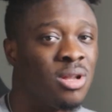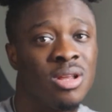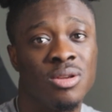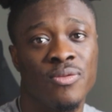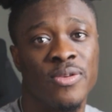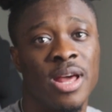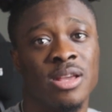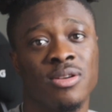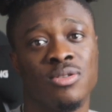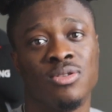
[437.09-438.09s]
then you feel
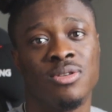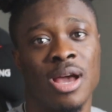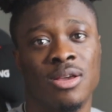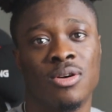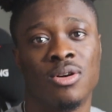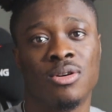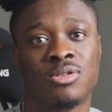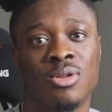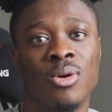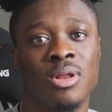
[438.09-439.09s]
like you, you got your girl
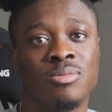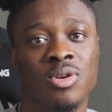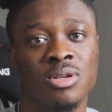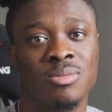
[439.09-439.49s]
stolen, bro.